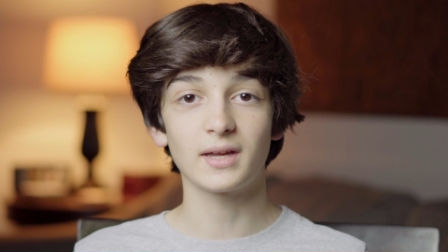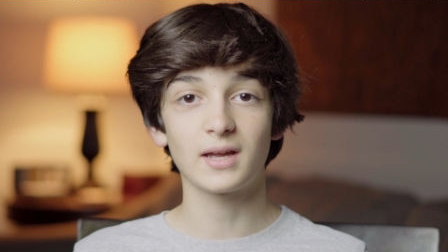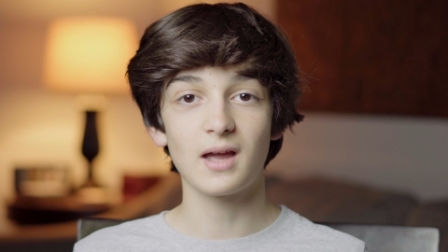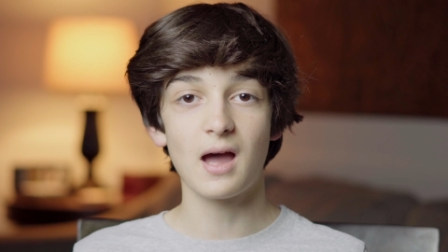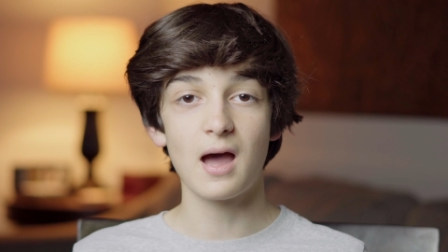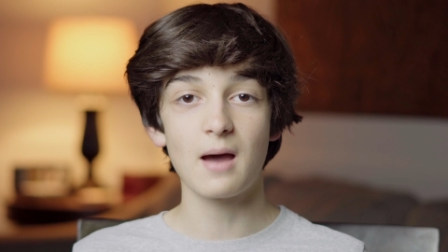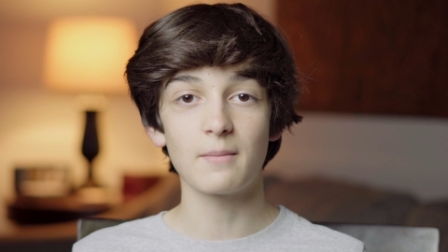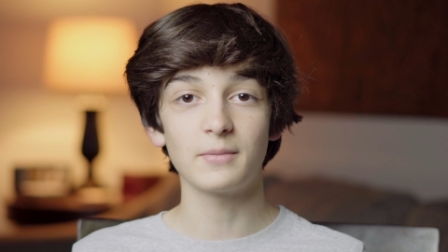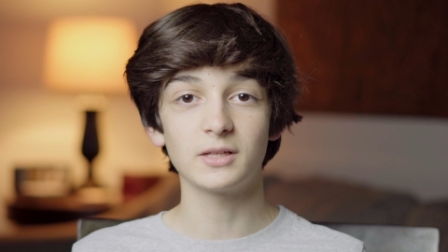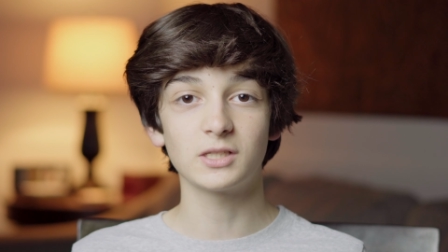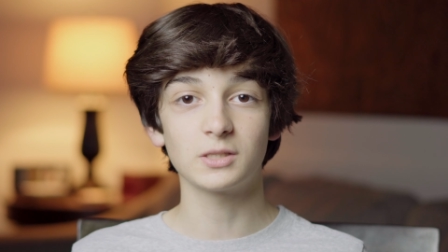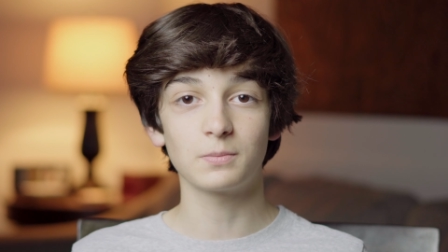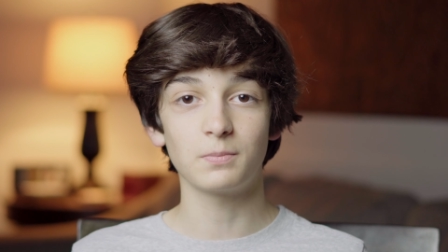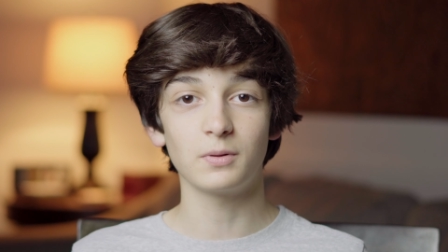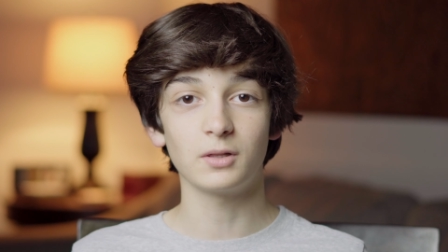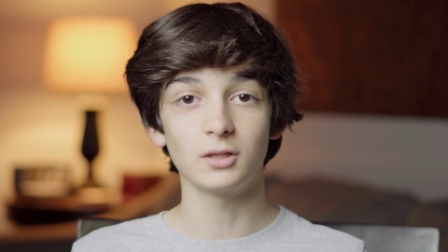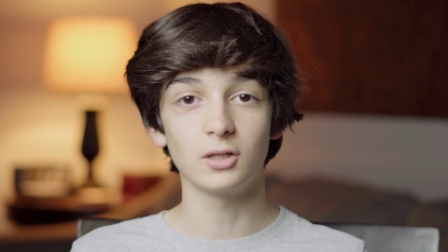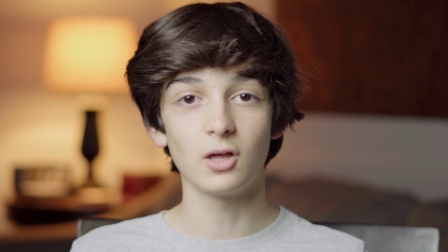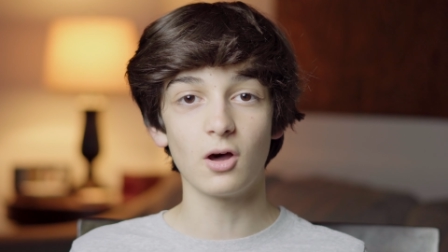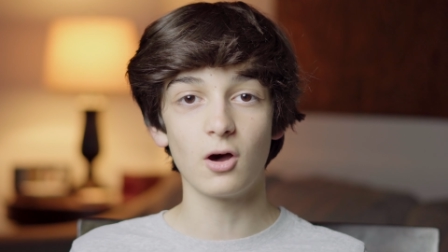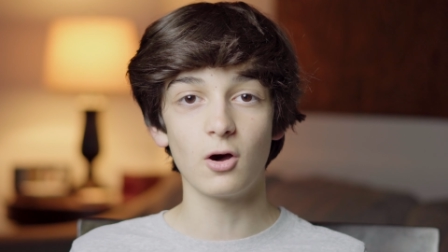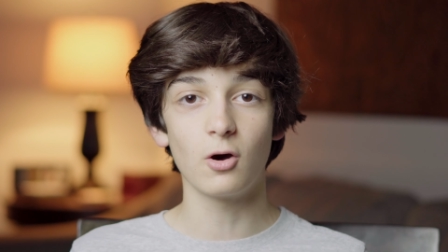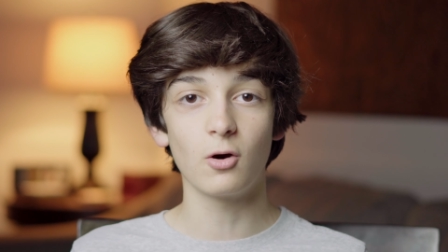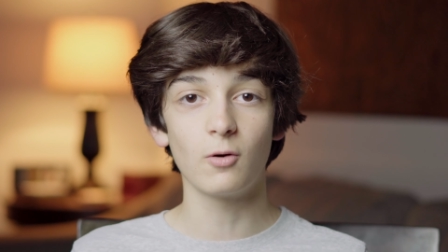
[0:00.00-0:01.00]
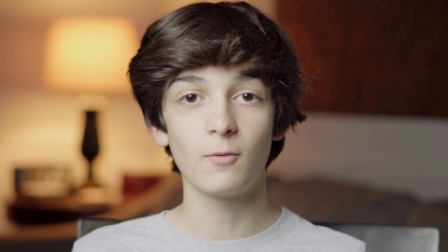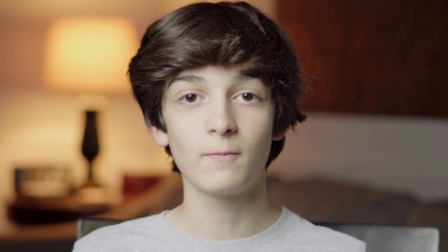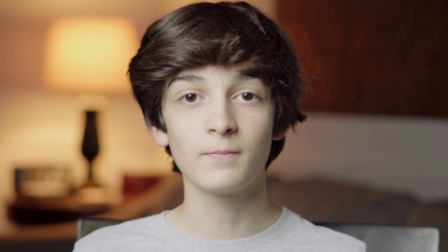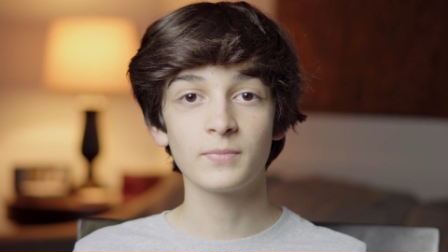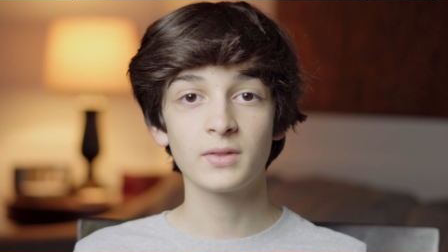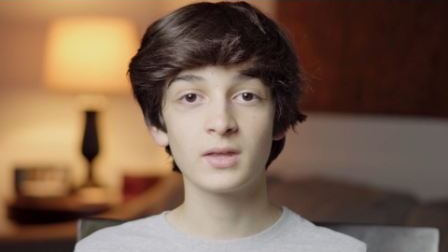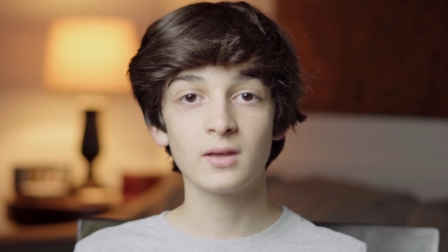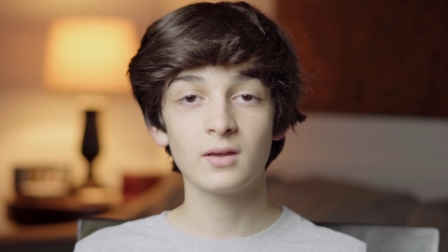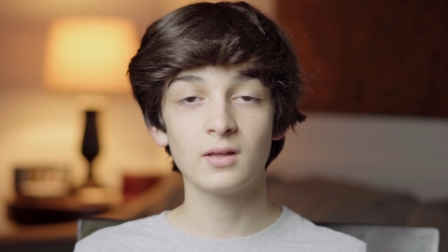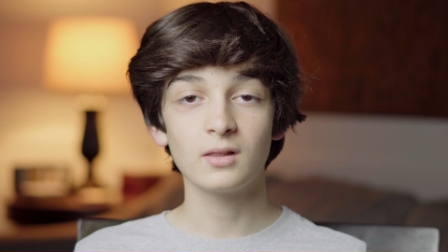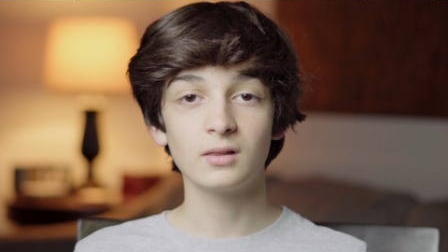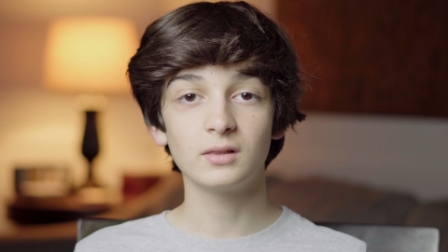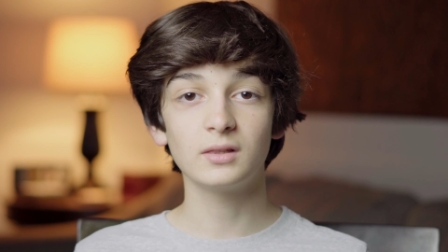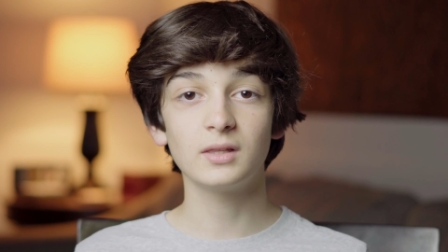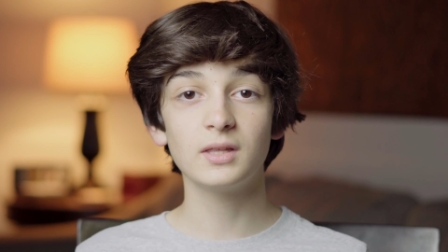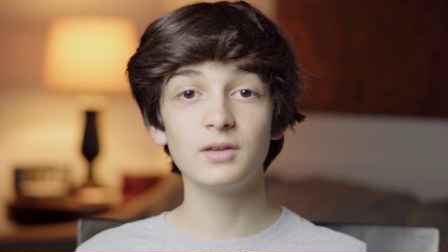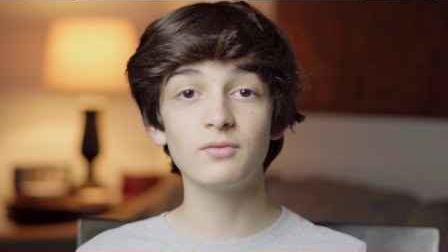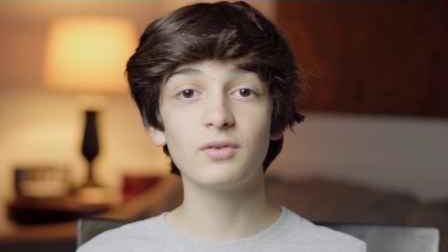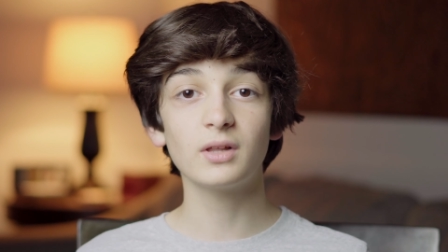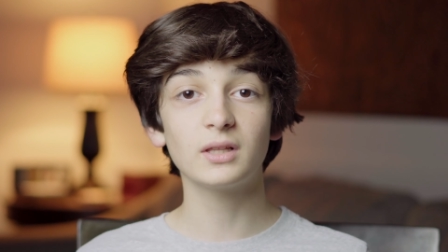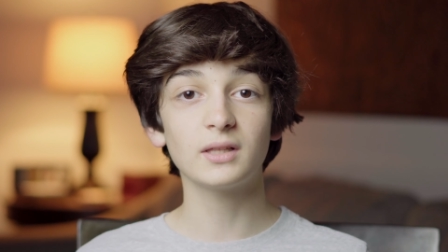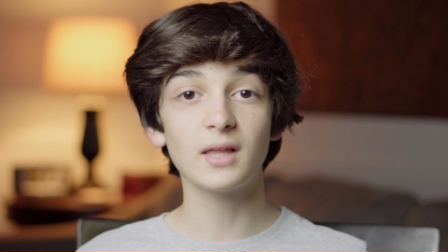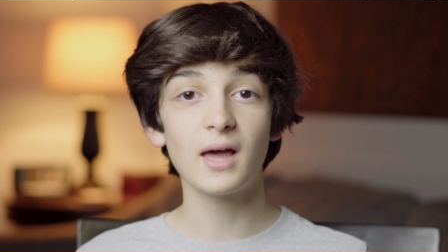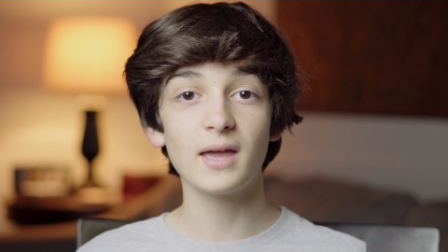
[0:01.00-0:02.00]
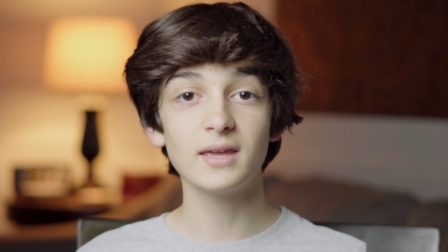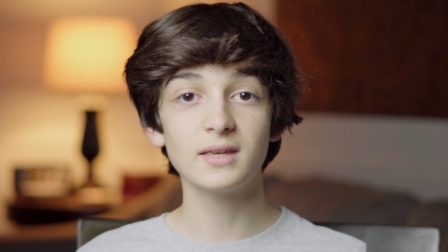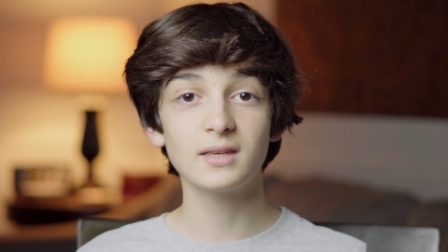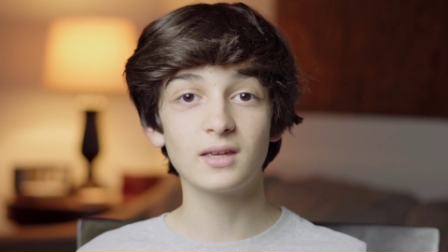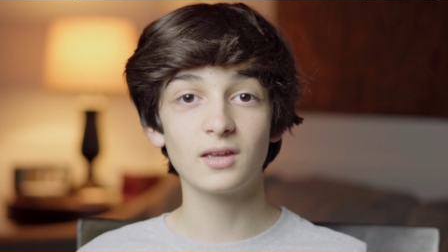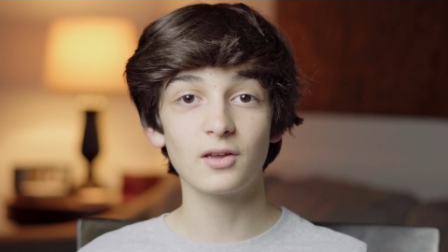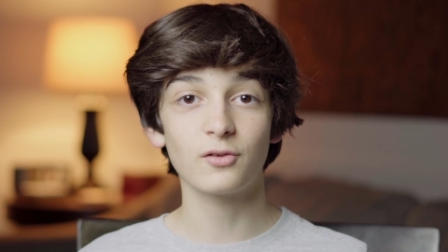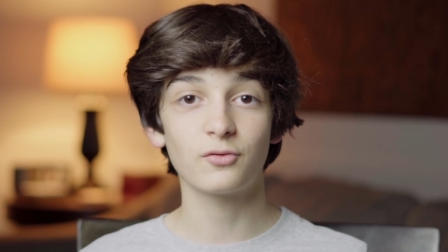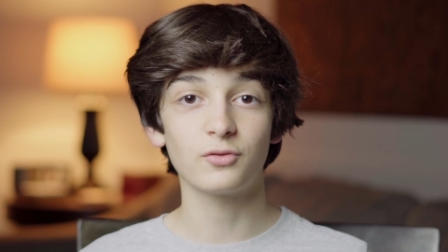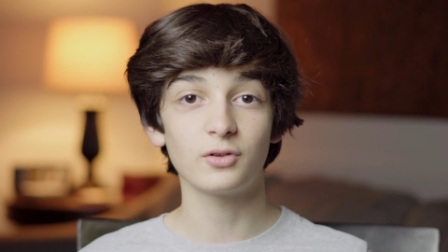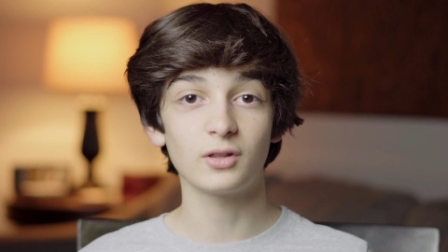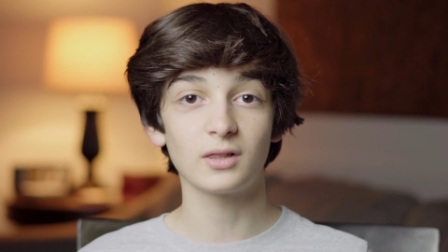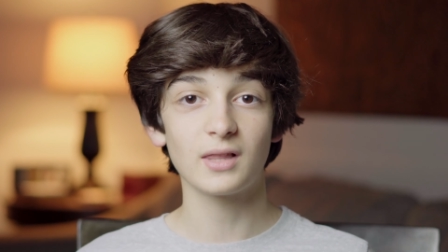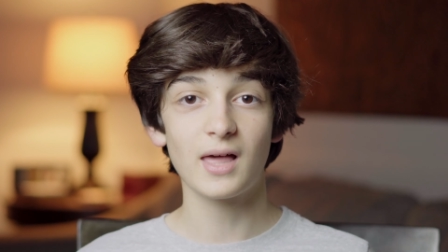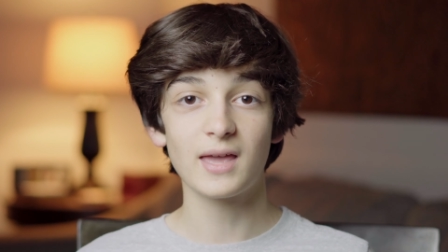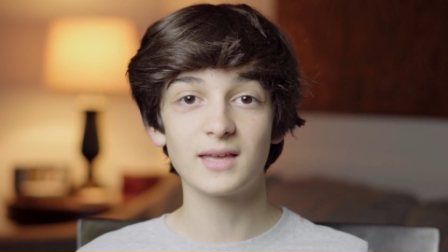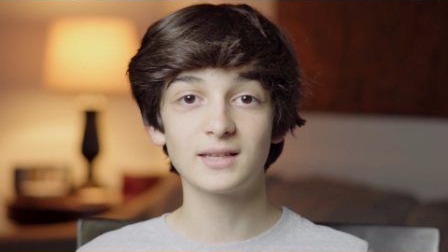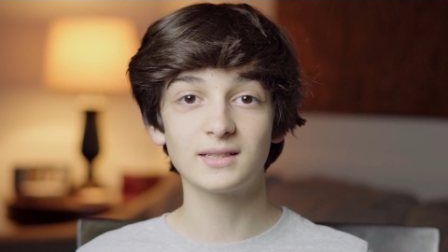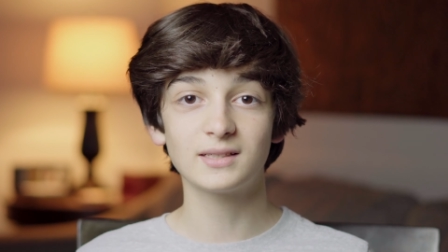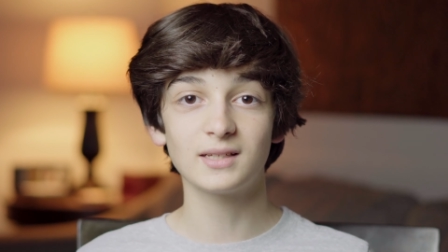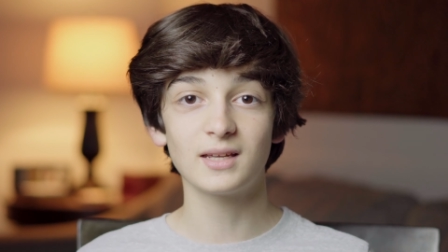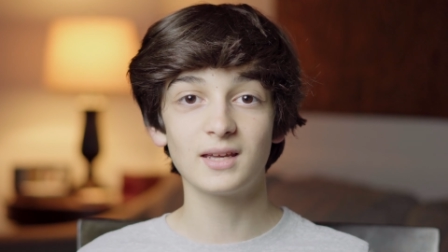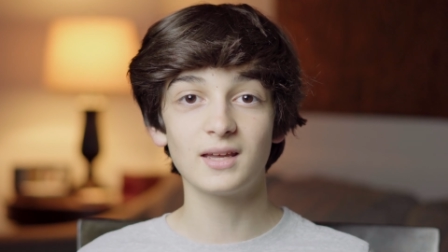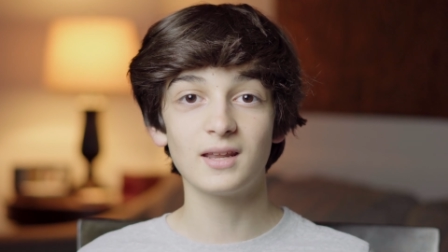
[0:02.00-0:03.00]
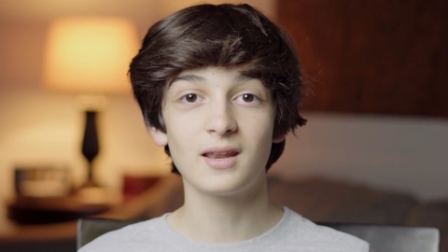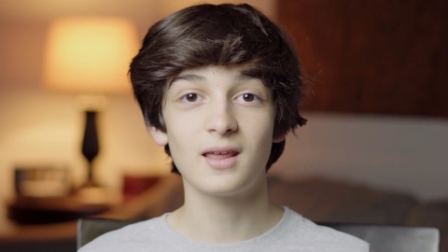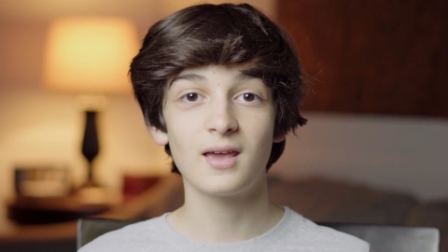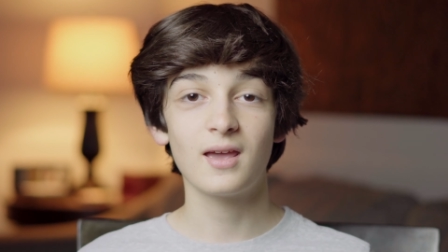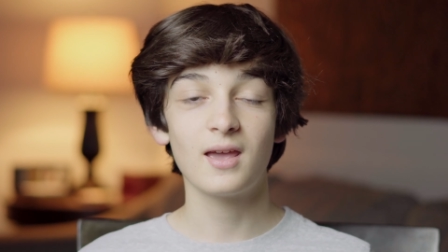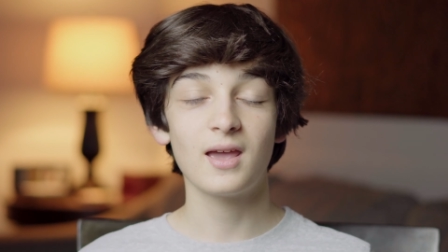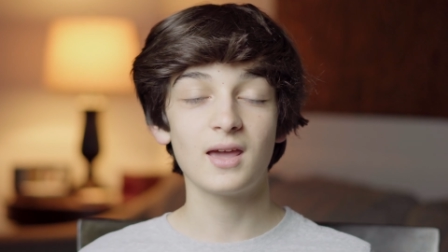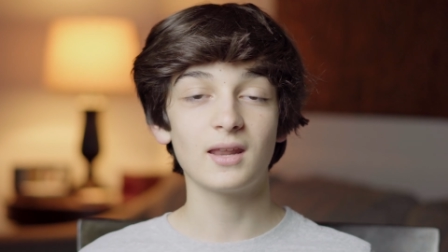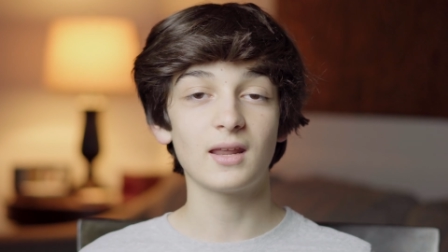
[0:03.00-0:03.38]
the comments below. Leave a like if you liked it,